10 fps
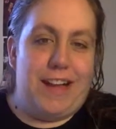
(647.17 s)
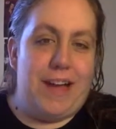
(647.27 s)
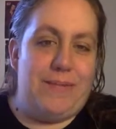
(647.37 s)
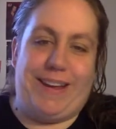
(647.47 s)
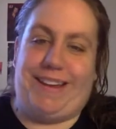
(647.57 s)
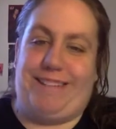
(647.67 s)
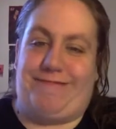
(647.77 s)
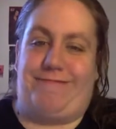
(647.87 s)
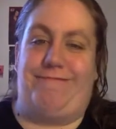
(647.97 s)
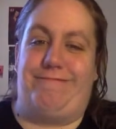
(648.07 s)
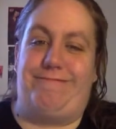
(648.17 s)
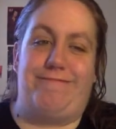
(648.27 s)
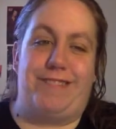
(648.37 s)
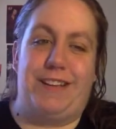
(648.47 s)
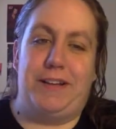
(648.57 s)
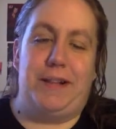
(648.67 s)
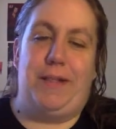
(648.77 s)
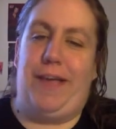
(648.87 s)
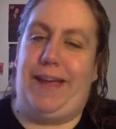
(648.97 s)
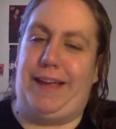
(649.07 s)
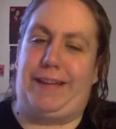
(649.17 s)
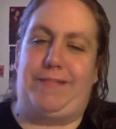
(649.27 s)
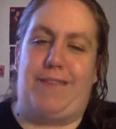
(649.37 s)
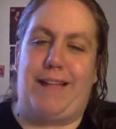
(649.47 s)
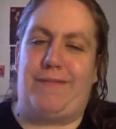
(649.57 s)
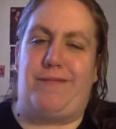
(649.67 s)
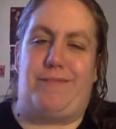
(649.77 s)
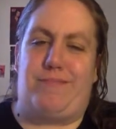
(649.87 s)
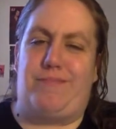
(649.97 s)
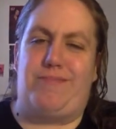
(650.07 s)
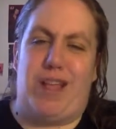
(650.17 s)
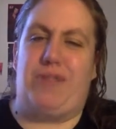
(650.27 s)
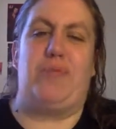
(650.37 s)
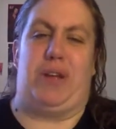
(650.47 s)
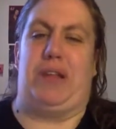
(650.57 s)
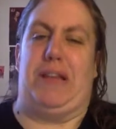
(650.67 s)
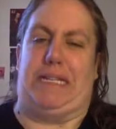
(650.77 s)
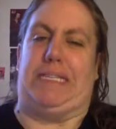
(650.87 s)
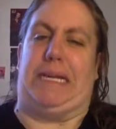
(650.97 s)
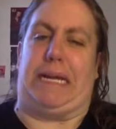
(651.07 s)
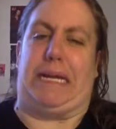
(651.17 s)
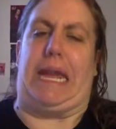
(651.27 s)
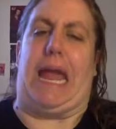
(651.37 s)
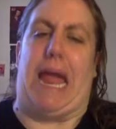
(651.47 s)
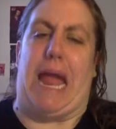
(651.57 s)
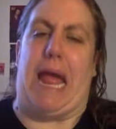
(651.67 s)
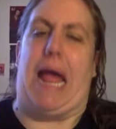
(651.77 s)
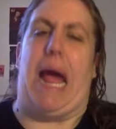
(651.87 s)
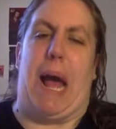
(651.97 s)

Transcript: I mean, like, that's realistic, yeah.